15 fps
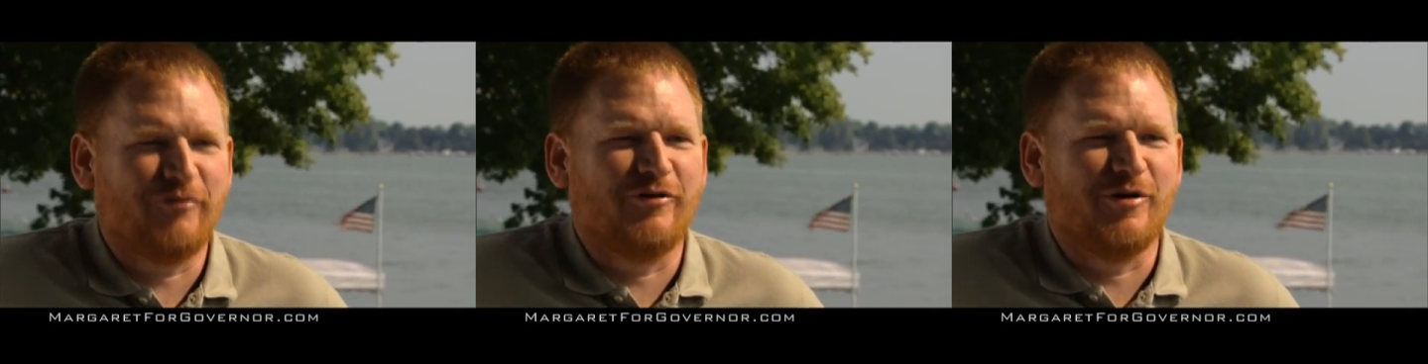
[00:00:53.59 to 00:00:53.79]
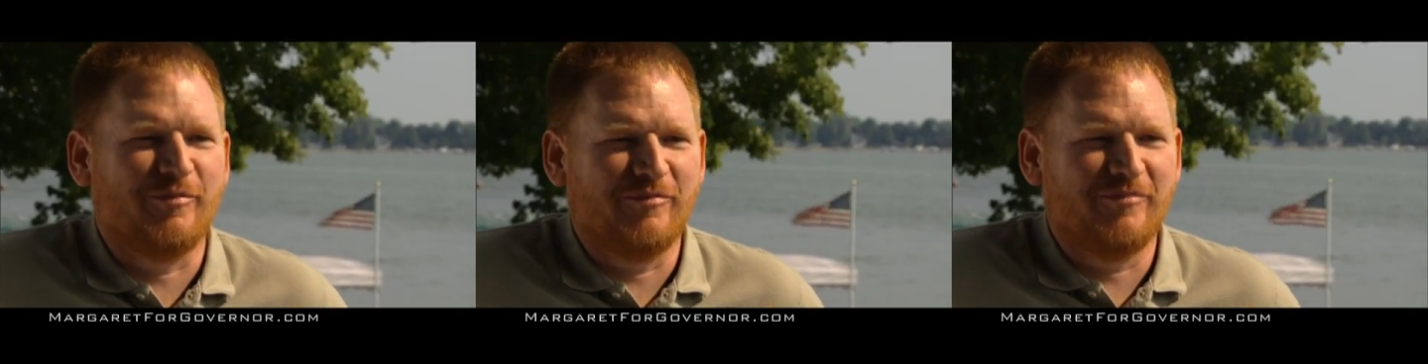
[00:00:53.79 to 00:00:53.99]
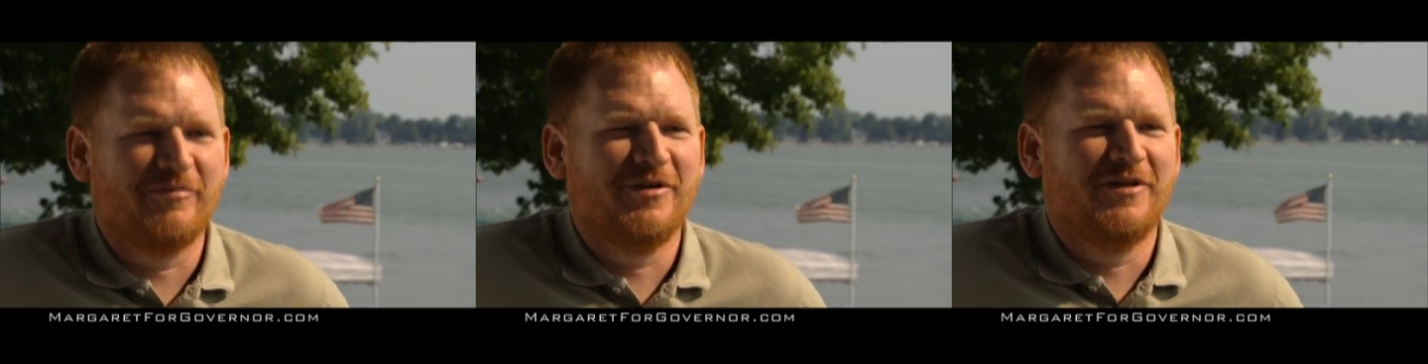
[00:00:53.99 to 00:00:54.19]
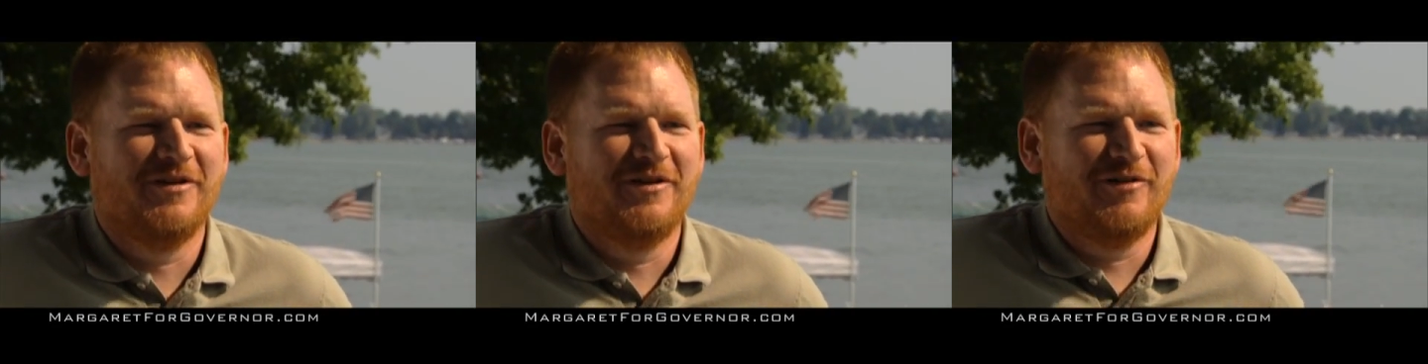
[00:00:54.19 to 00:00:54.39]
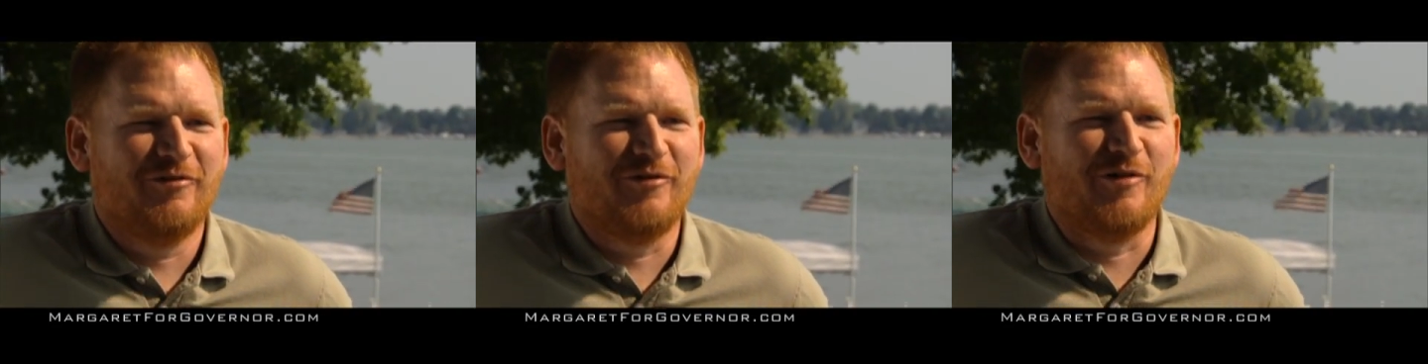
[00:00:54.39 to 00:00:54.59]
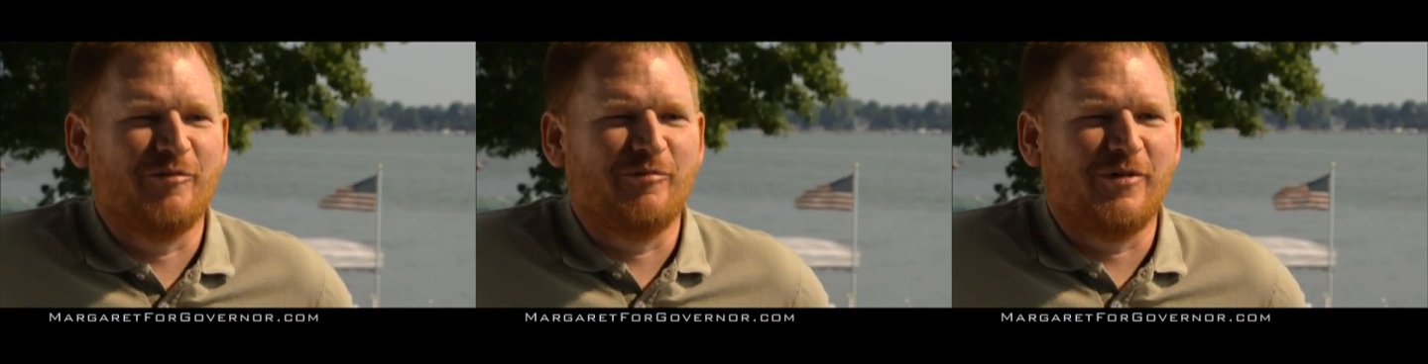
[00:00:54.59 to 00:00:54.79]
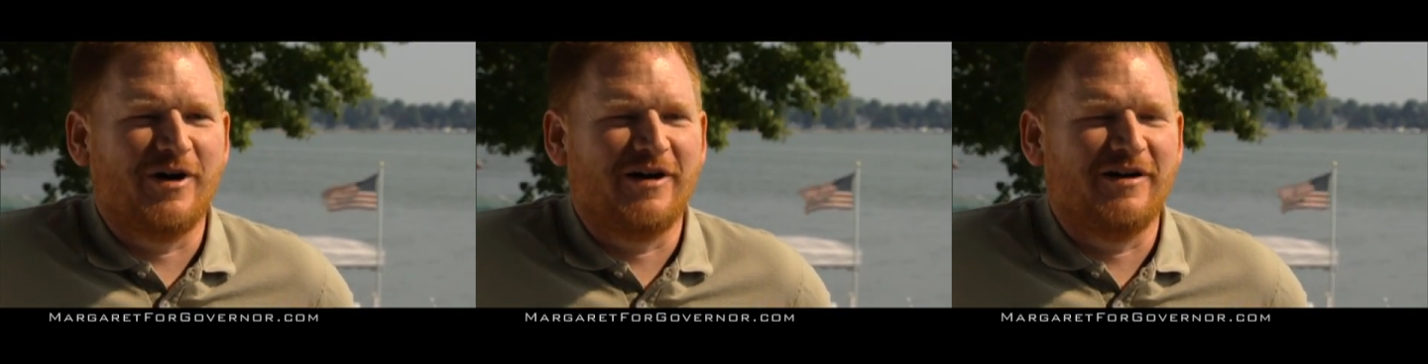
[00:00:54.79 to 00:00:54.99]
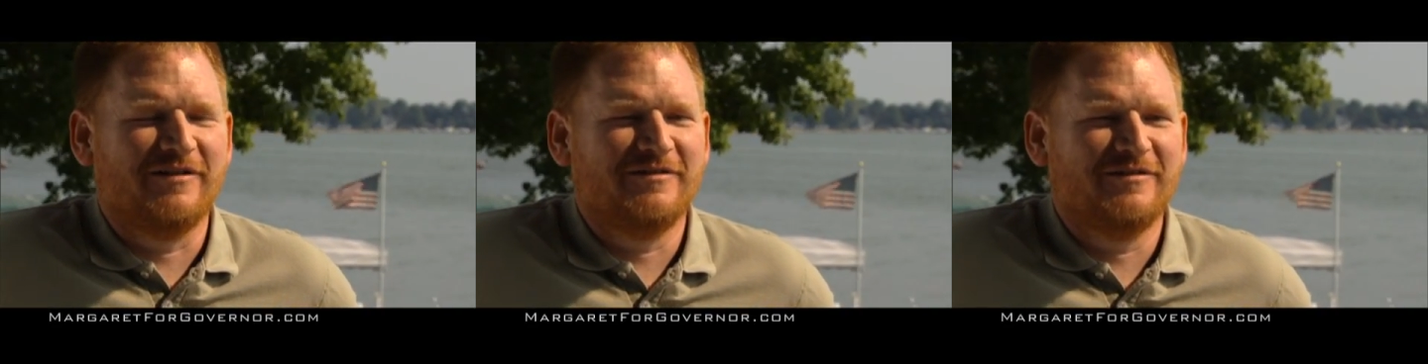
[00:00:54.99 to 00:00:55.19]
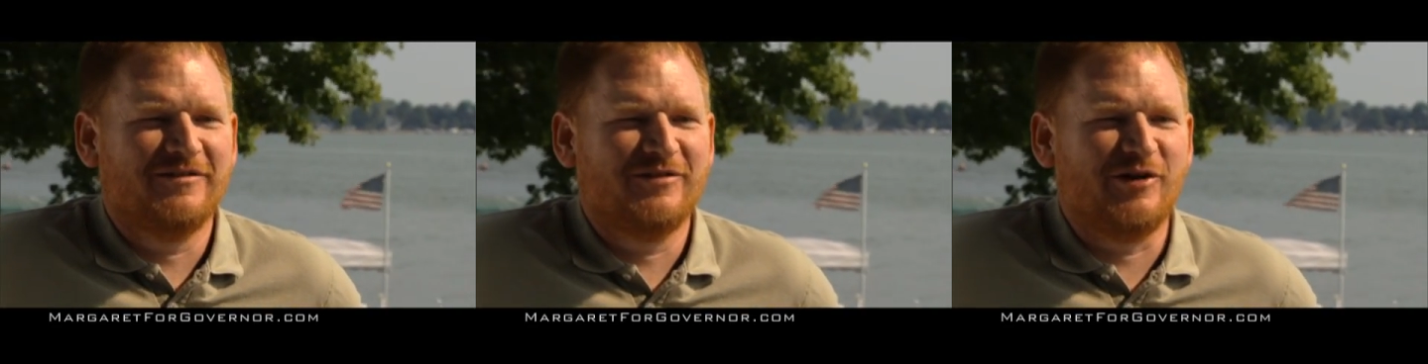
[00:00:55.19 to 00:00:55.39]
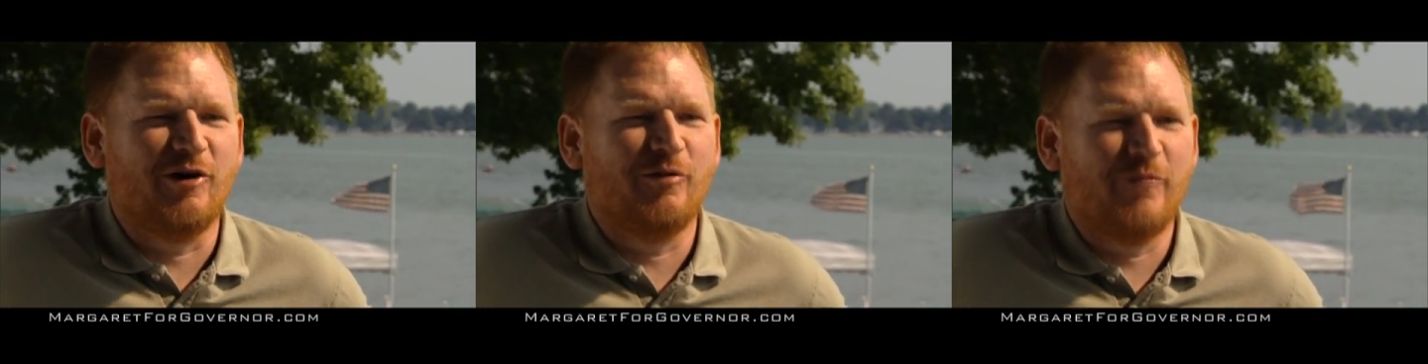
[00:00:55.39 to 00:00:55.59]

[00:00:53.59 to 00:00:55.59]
from, from uh, Sarah